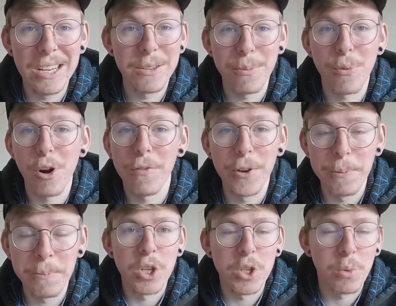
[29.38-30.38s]
decent profit.
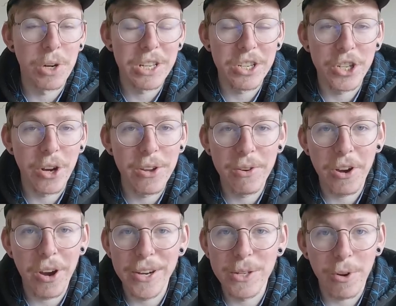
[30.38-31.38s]
So I just wanted to show you
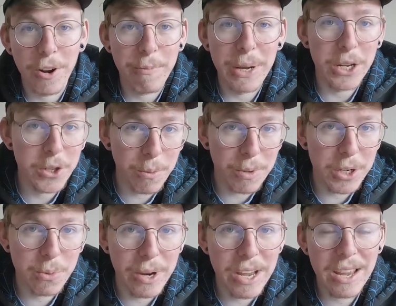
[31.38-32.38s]
guys what I've picked up
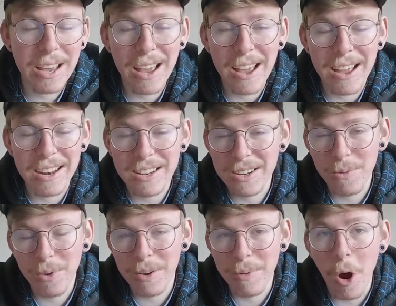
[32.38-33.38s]
this week and
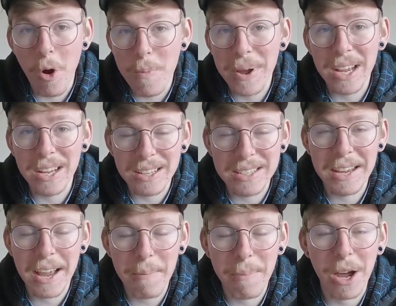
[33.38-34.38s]
what I'm hoping to
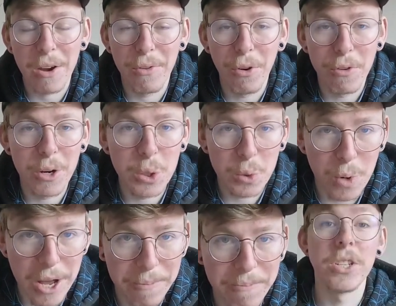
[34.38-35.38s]
get back for it as
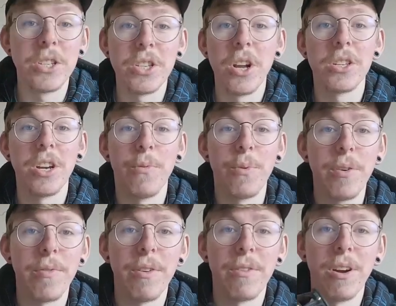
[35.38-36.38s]
well. So to start off
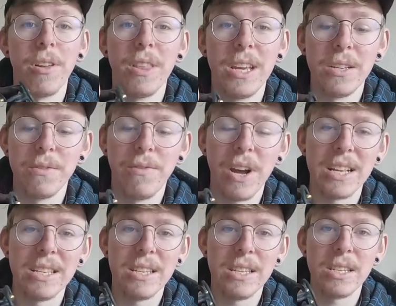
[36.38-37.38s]
with, I've got these
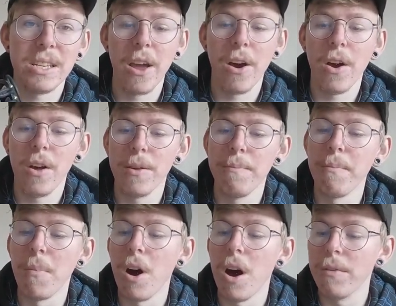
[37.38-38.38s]
Vans. They are the
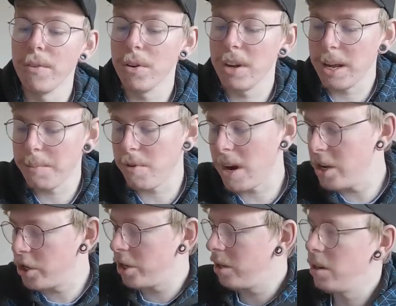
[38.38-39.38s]
Marvel
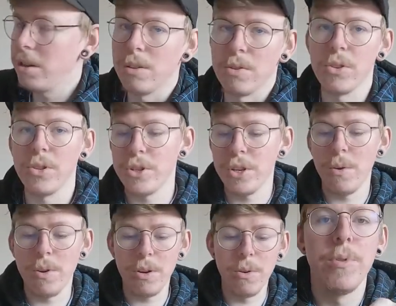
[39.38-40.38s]
collaboration. I'll just show
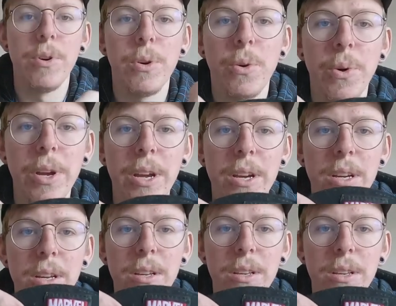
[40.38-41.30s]
you real quick.